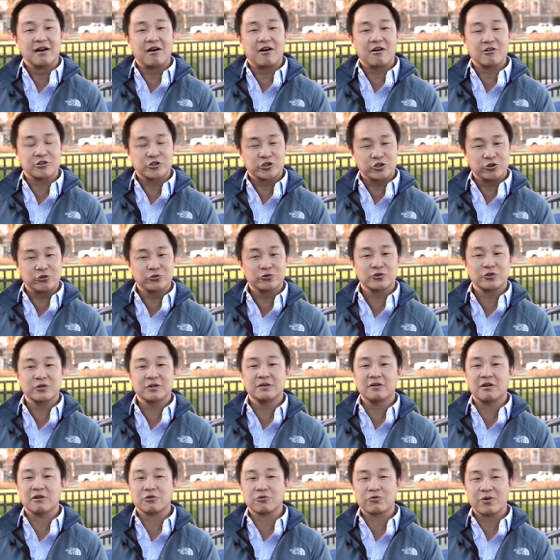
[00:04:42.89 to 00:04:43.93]
our children
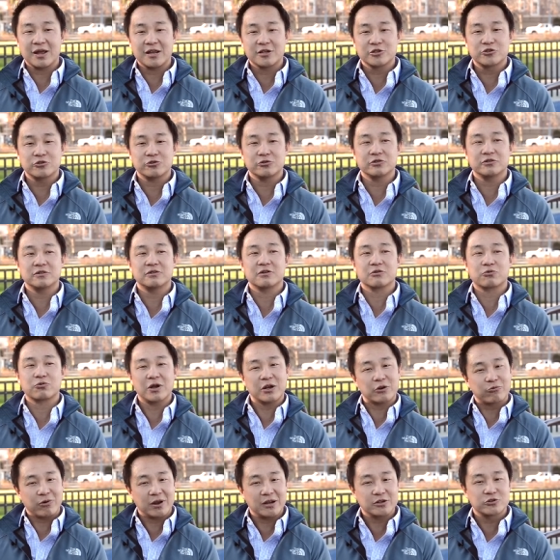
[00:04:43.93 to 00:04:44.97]
and our grandchildren and our
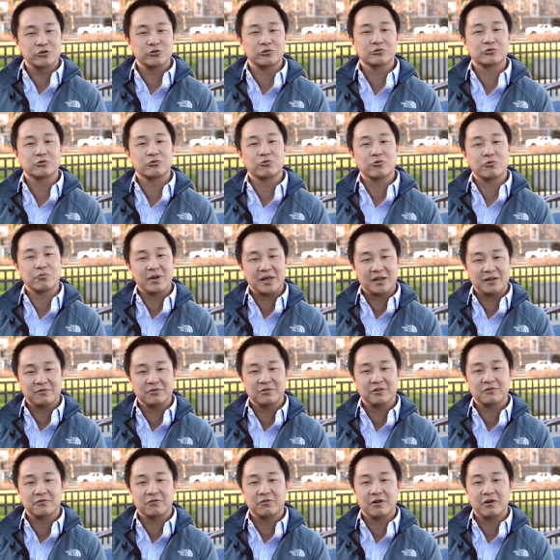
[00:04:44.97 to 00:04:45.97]
great-grandchildren will benefit